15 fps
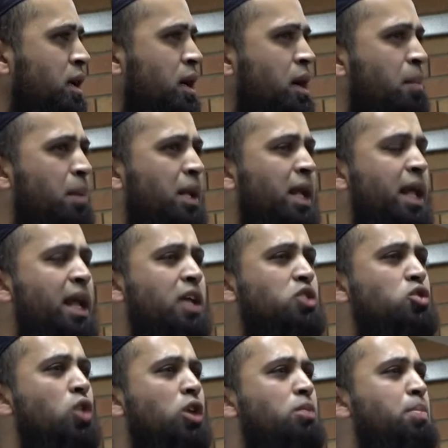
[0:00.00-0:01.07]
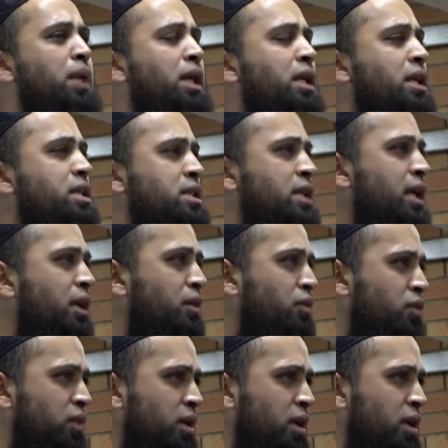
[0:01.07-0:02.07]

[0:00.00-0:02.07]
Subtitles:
But let us not be deceived.